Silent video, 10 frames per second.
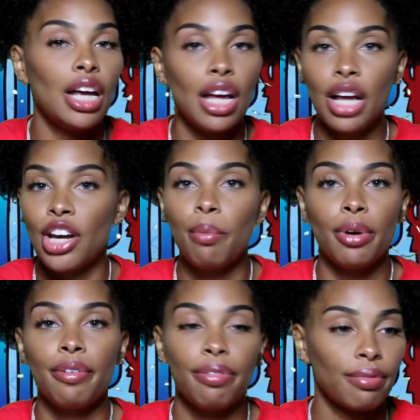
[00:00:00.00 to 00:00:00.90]

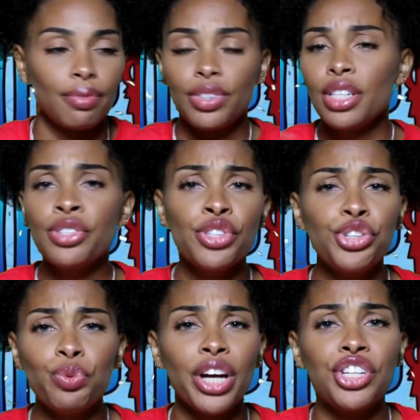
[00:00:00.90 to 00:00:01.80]
number of
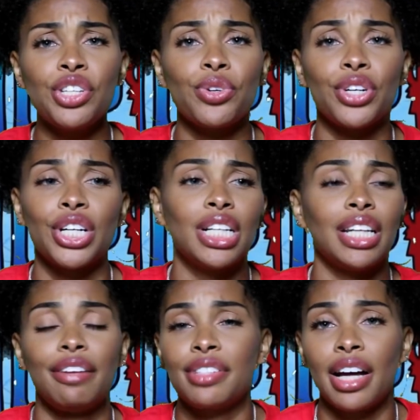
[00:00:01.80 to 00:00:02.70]
situations or
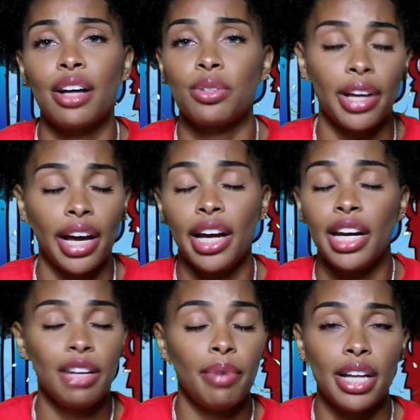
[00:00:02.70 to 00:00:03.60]
lifestyles, okay?
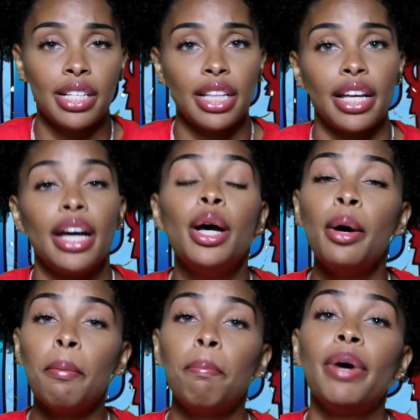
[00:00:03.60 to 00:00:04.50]
Anybody's like that.
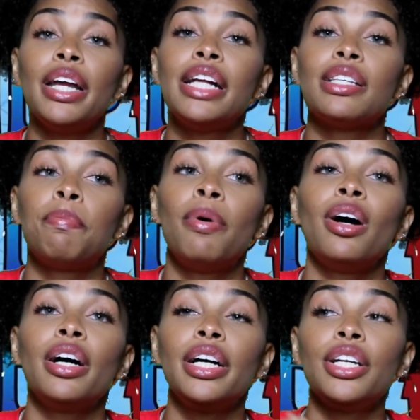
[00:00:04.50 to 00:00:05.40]
But it's
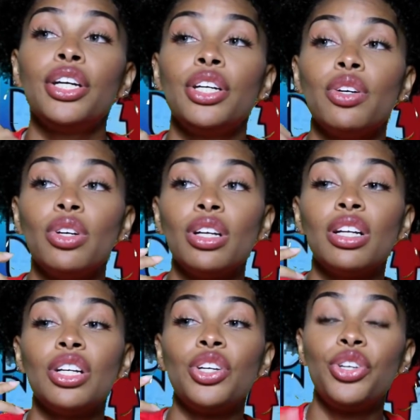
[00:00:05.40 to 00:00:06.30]
upon
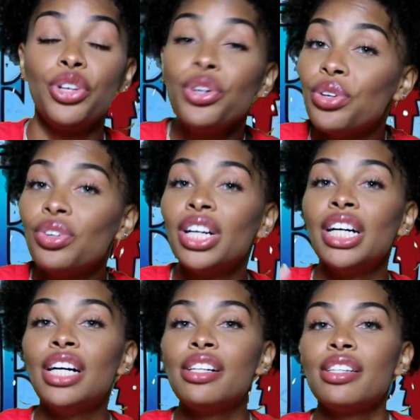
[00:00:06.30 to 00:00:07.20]
you
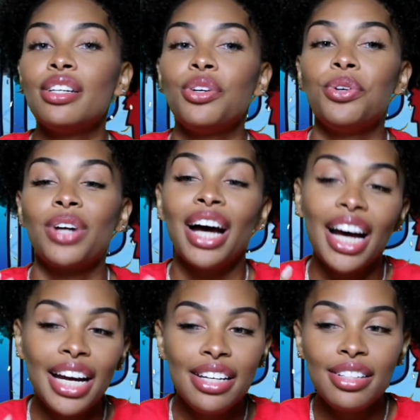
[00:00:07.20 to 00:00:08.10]
to
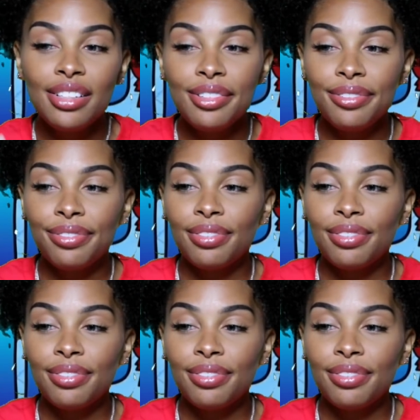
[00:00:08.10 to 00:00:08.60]
kind of